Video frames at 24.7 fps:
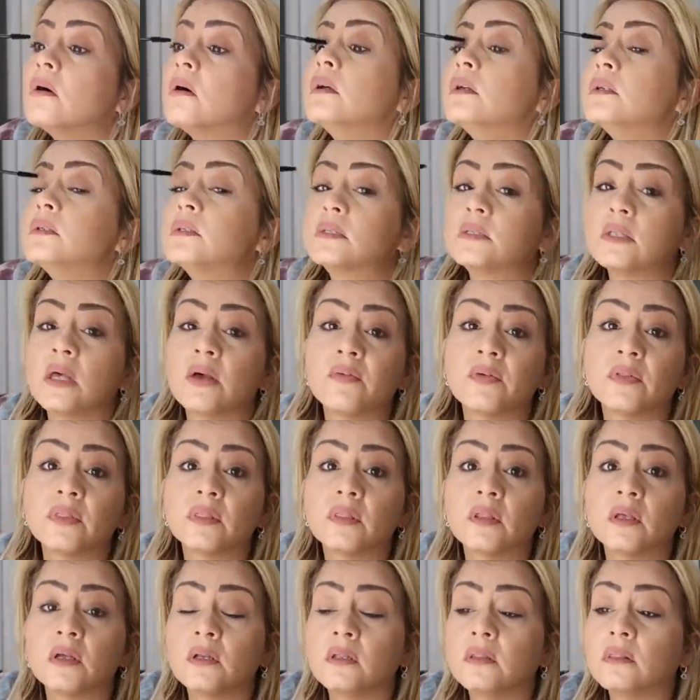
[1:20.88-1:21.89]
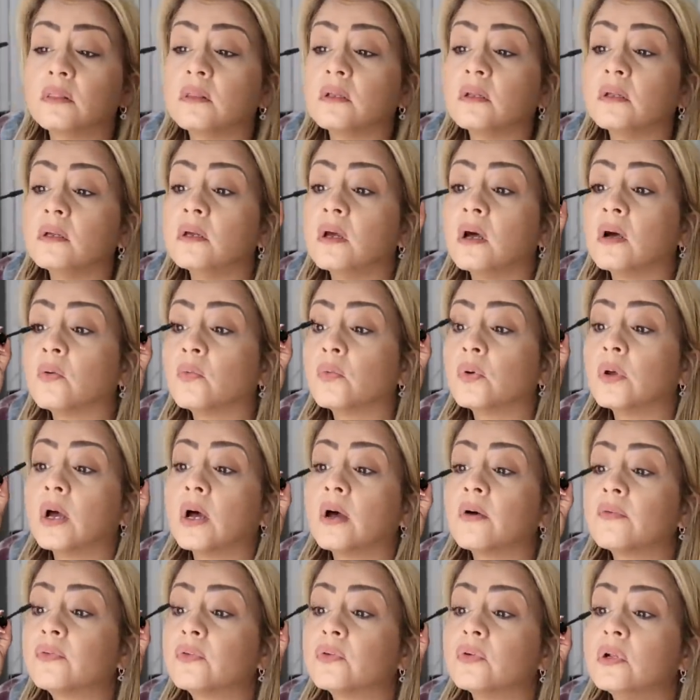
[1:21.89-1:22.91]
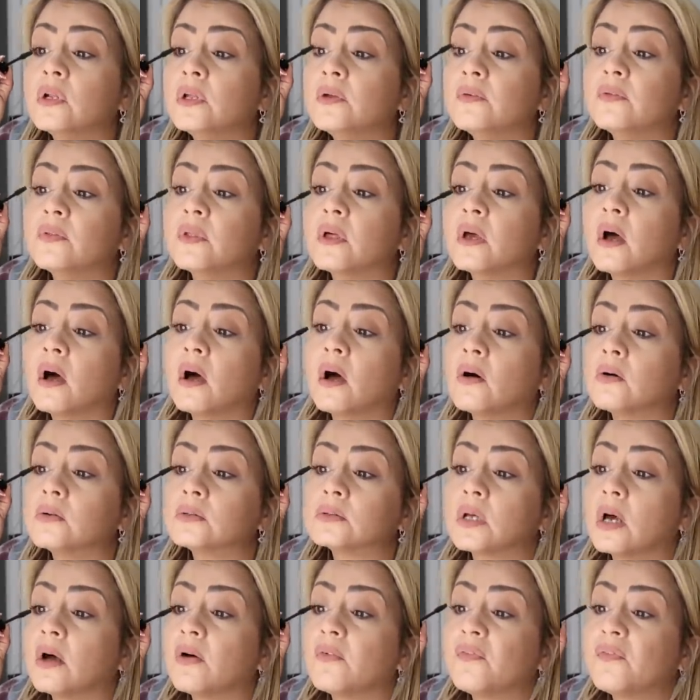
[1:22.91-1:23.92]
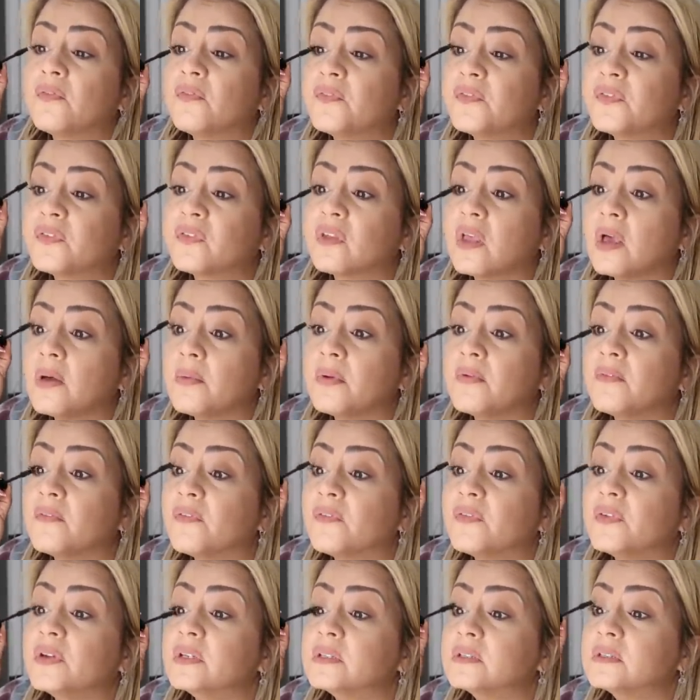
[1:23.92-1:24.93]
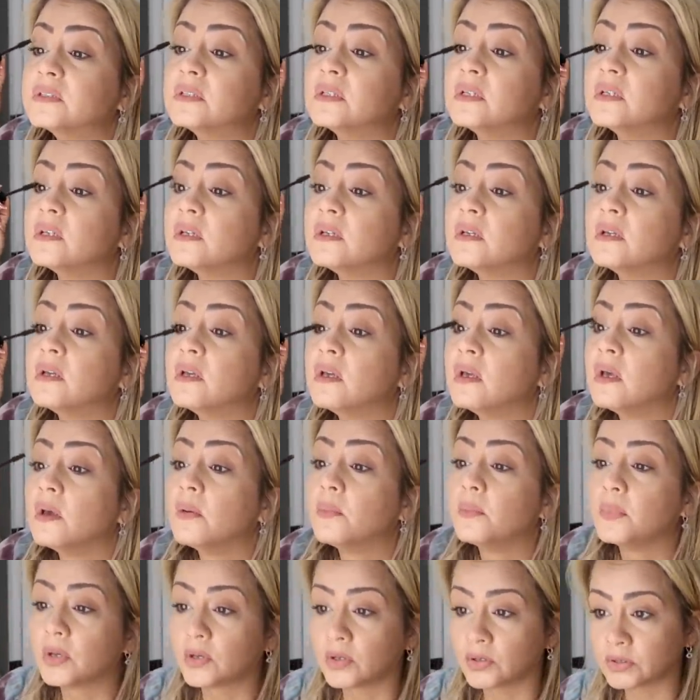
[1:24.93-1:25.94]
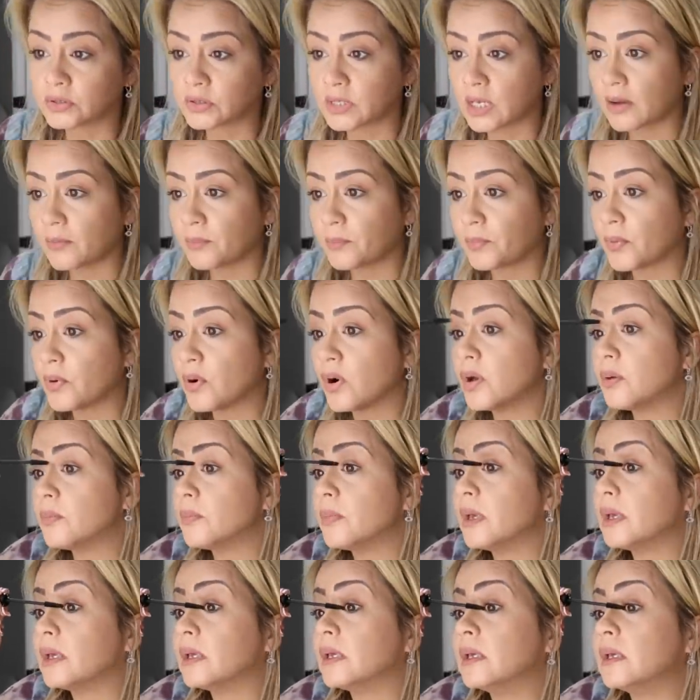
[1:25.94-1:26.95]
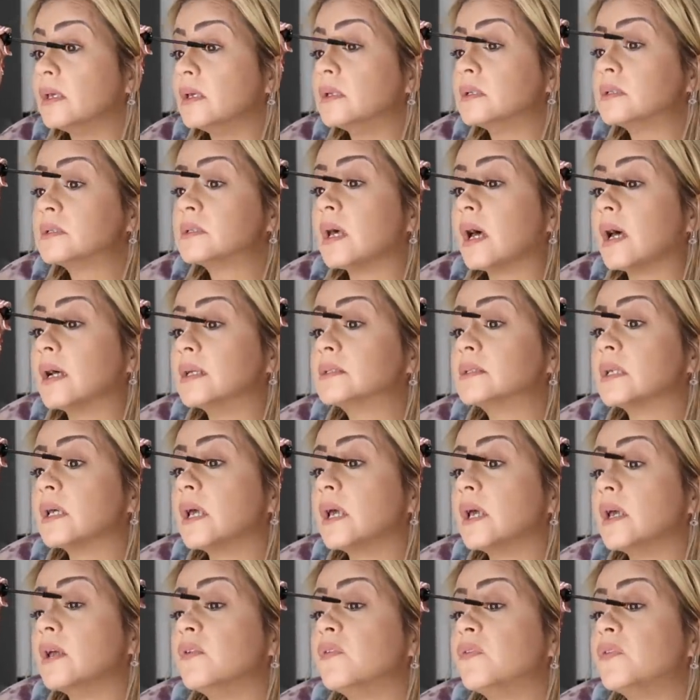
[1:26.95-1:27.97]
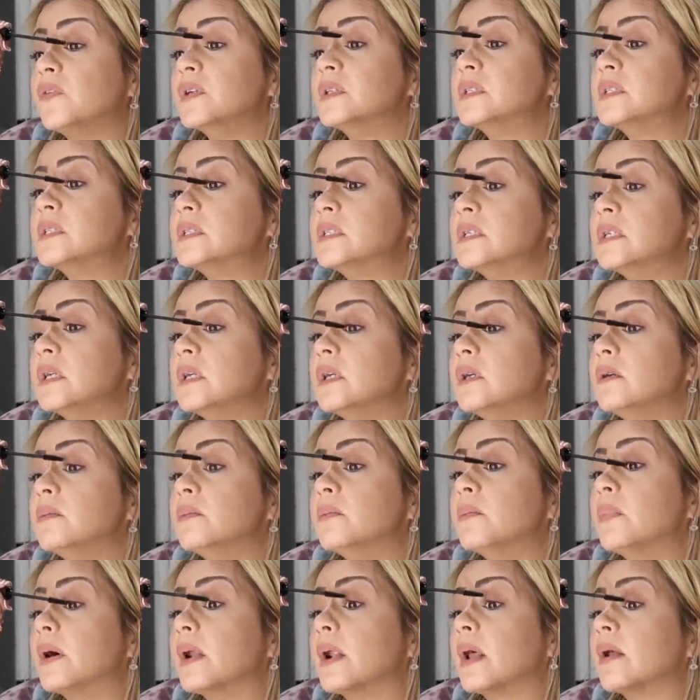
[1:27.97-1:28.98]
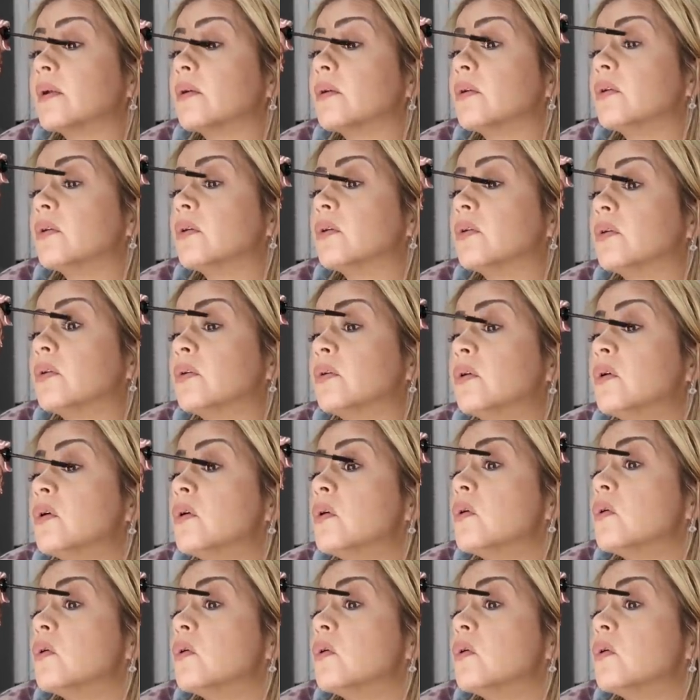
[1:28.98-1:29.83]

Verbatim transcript: It's seven thirty-three and we have to leave the house at seven fifty because the appointment is at eight fifteen, but I don't know